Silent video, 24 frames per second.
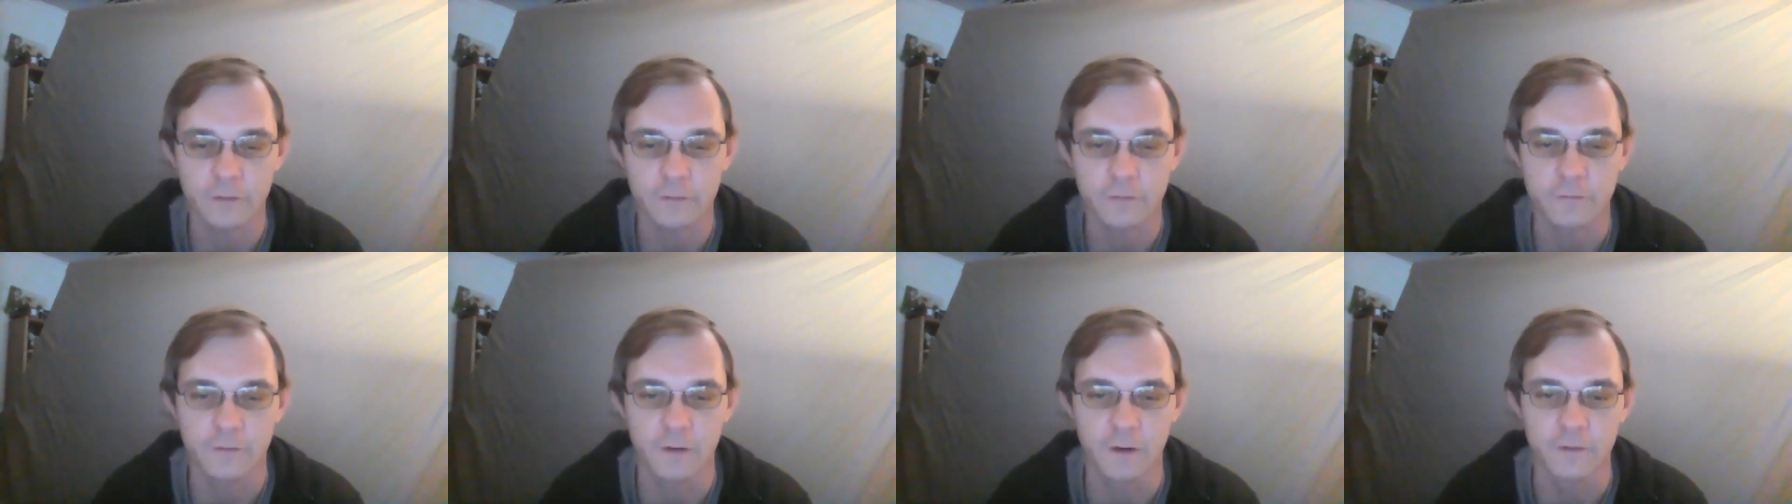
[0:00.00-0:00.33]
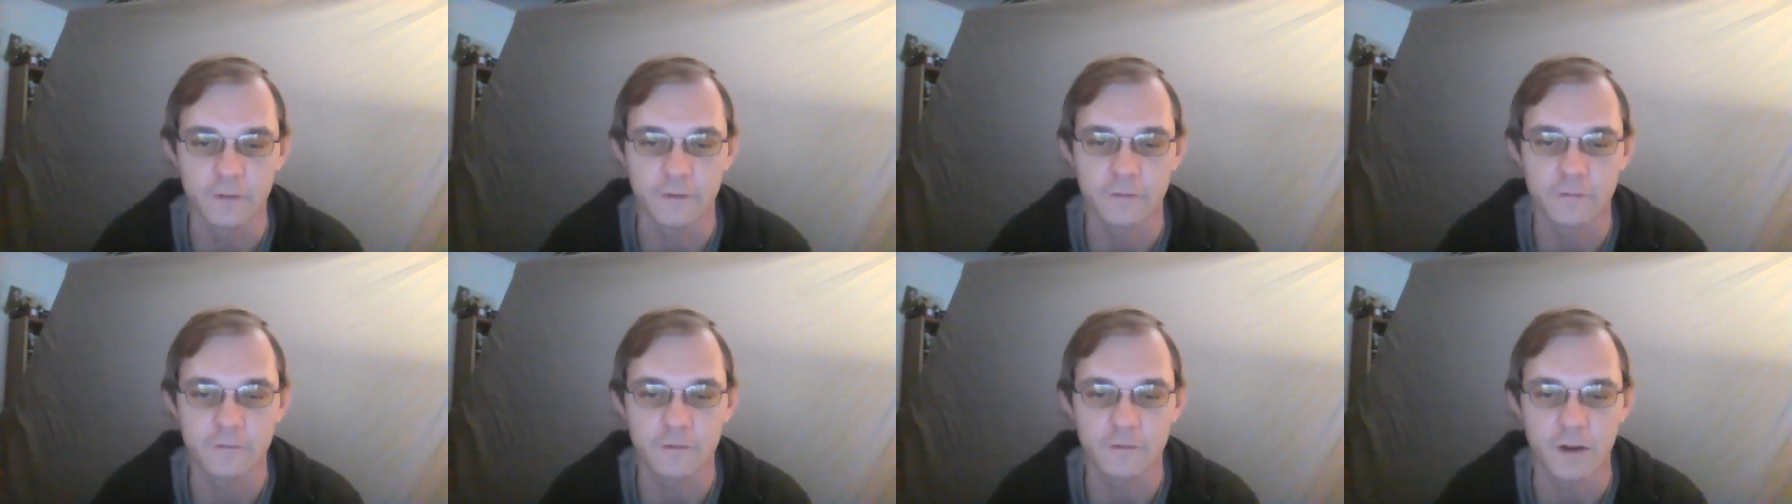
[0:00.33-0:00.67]

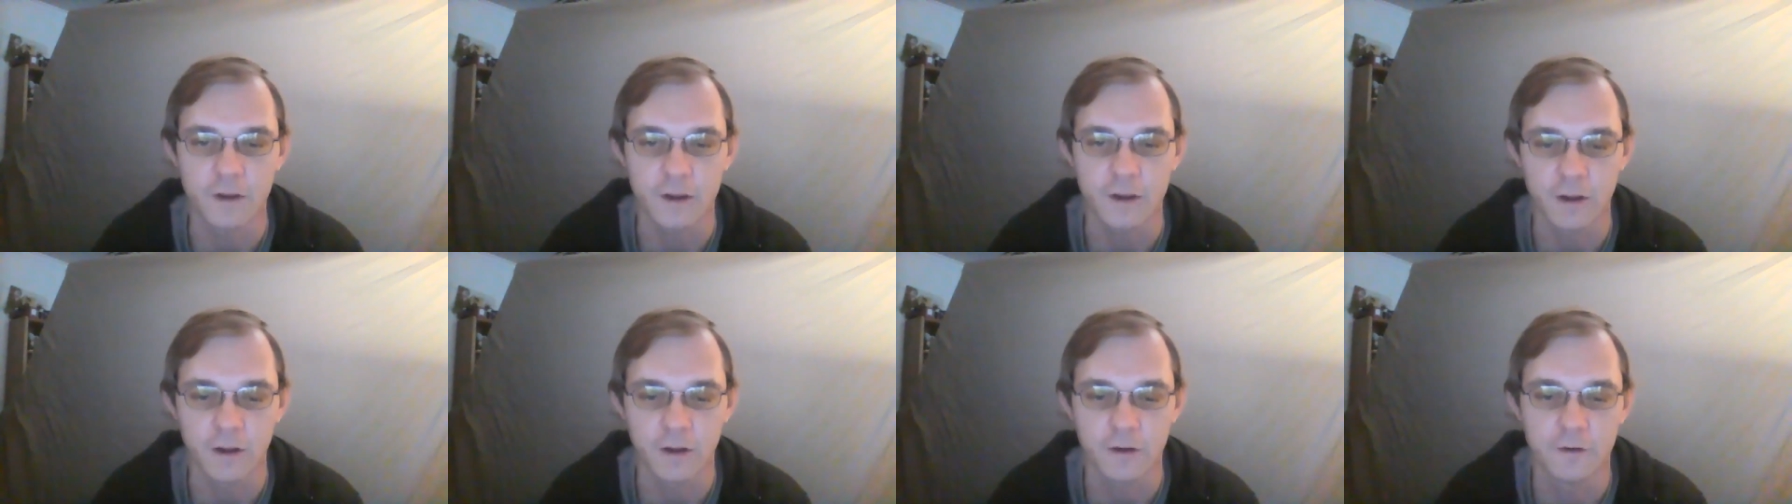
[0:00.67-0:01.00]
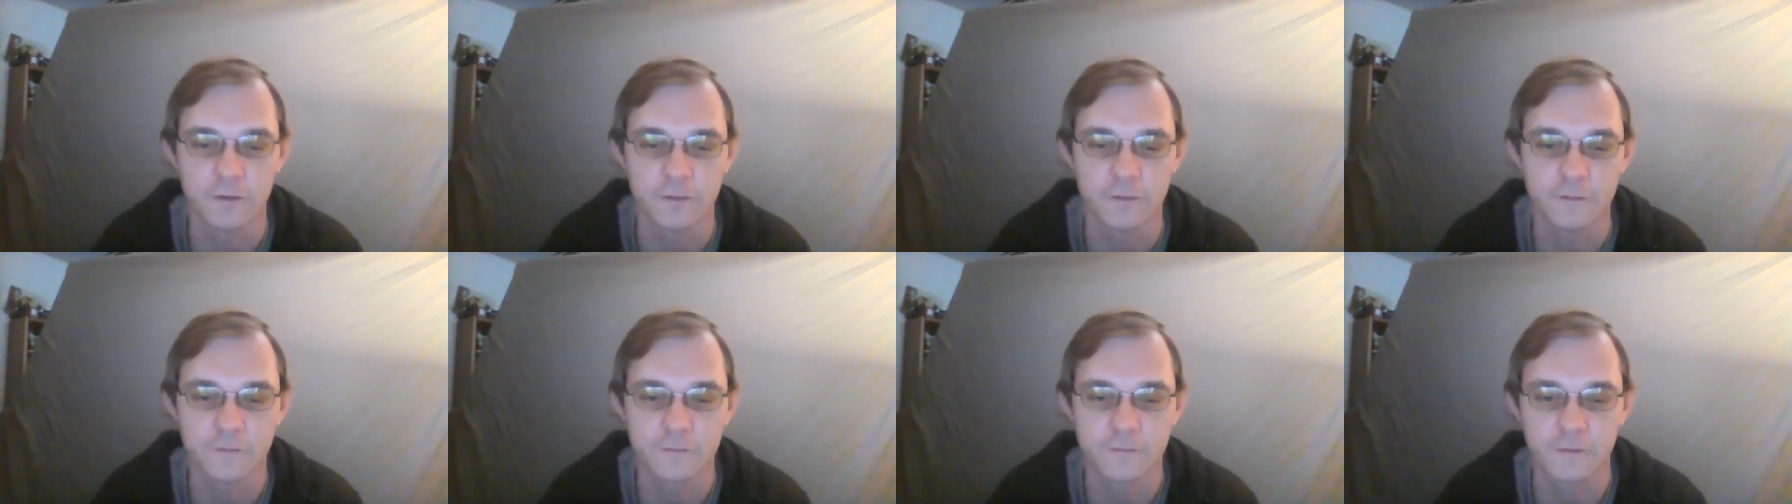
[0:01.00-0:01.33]
tend to sink
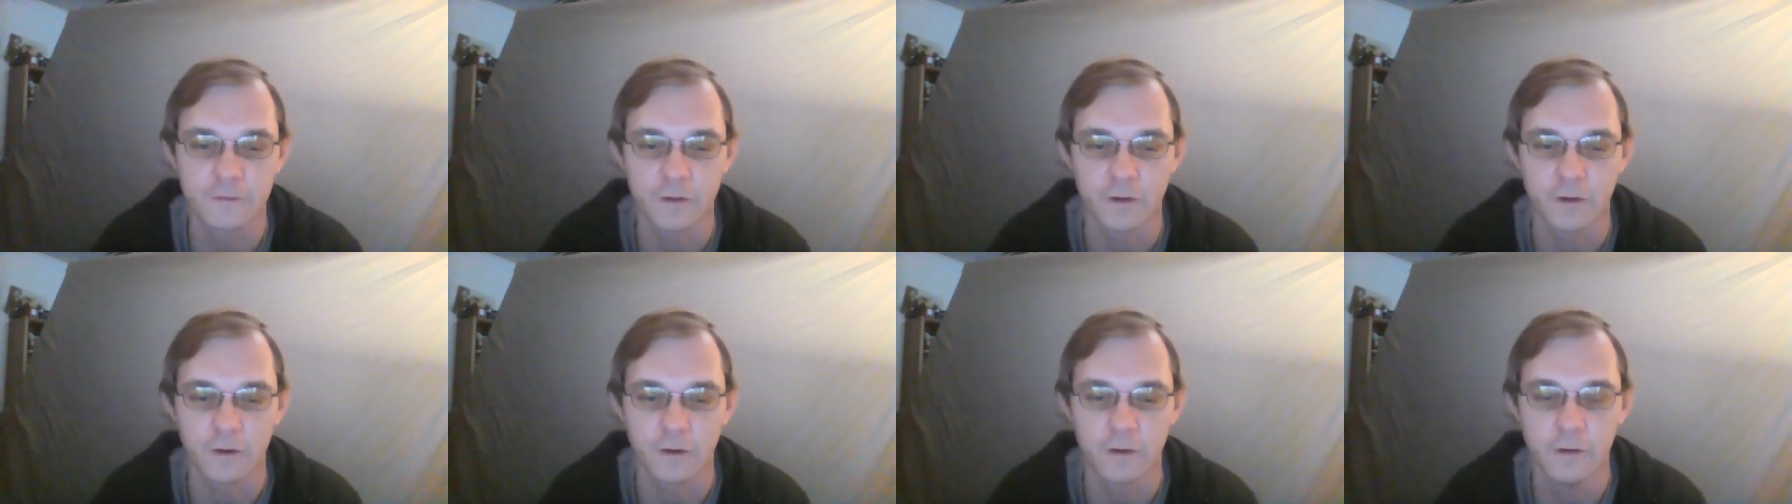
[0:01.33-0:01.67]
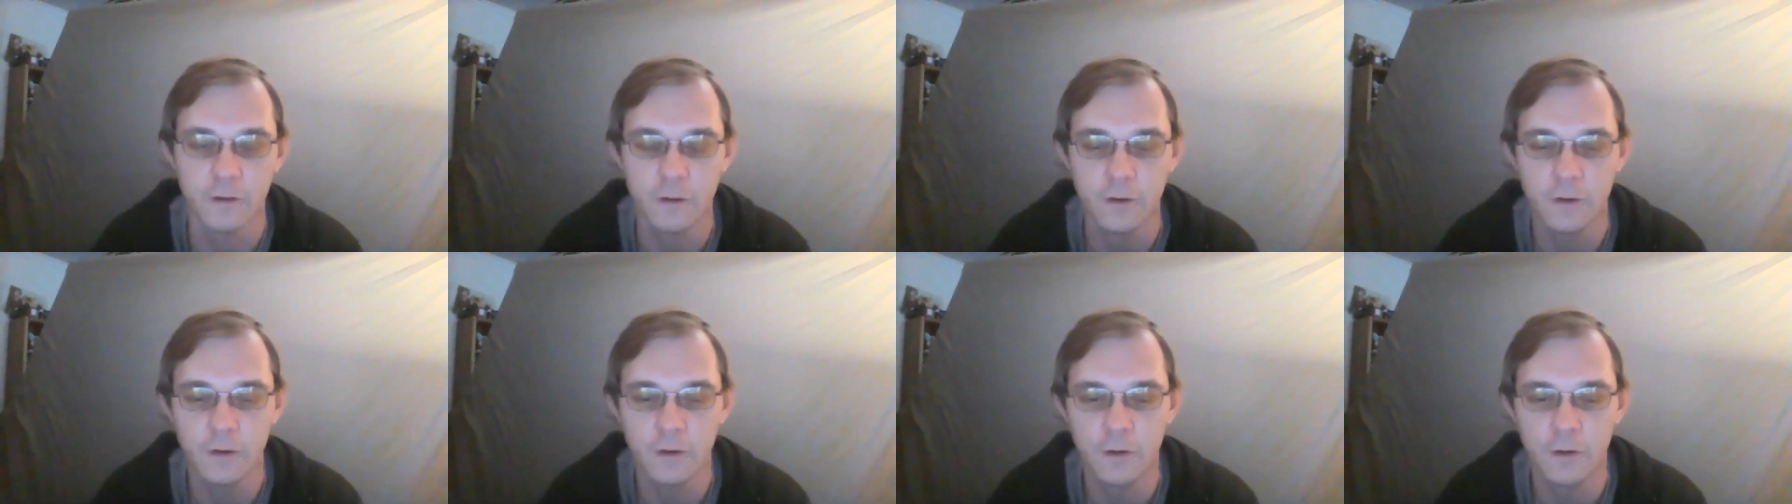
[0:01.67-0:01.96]
in the center,